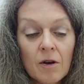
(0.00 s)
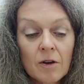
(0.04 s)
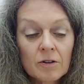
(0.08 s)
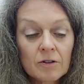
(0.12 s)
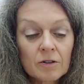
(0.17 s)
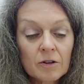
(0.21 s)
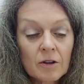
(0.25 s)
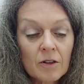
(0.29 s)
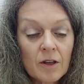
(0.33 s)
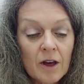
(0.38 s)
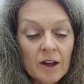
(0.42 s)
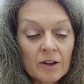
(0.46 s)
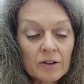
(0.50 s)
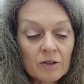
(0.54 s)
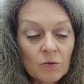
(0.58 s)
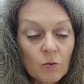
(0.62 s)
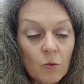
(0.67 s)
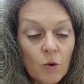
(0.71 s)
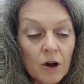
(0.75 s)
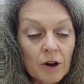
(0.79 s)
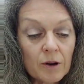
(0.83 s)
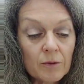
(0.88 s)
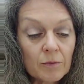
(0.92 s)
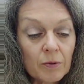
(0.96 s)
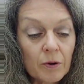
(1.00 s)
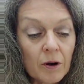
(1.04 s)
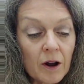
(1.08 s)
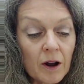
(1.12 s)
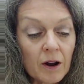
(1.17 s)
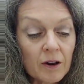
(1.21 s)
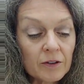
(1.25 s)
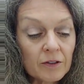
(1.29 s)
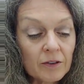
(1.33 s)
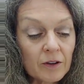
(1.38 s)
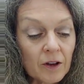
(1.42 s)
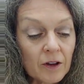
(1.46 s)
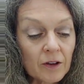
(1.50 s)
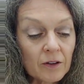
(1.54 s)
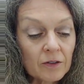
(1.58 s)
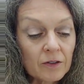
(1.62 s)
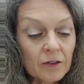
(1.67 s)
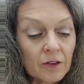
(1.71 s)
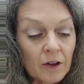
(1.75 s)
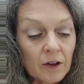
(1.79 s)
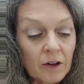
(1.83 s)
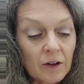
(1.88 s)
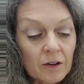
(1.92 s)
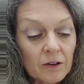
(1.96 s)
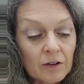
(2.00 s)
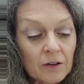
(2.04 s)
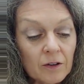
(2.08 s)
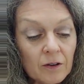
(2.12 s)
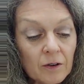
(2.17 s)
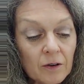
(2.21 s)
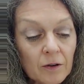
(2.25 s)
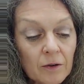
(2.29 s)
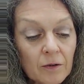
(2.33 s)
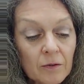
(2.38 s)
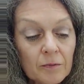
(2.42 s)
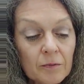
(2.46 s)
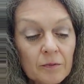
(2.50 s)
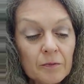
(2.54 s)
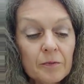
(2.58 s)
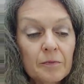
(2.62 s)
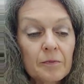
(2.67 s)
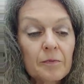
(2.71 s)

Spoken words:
So that's one process that you do.